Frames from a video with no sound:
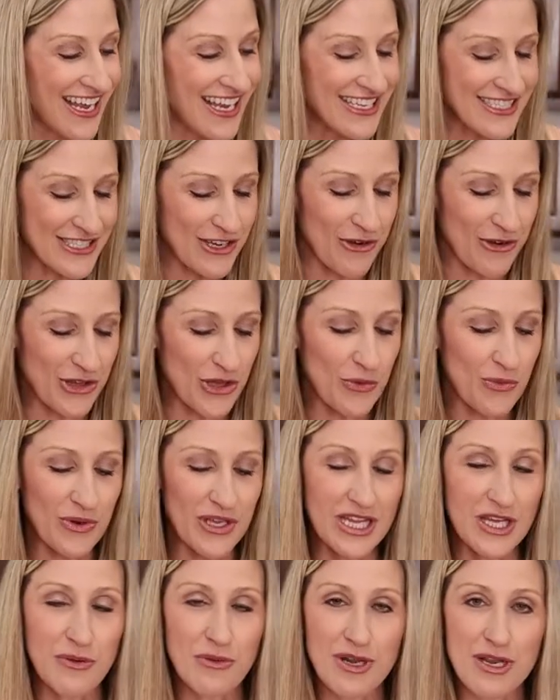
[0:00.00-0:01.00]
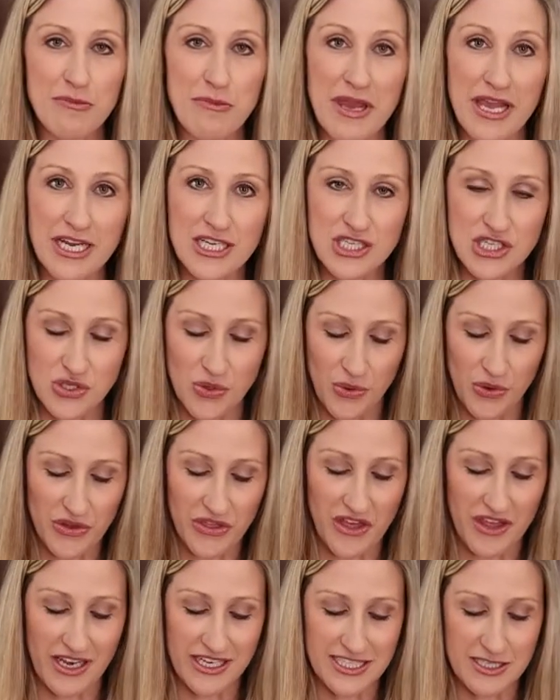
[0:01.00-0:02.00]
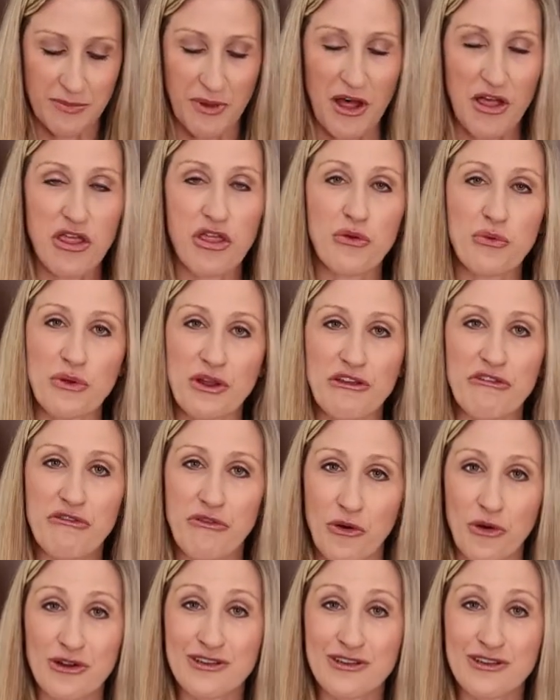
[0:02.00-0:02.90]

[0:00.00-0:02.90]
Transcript: So you really want to make sure that it's about 3/4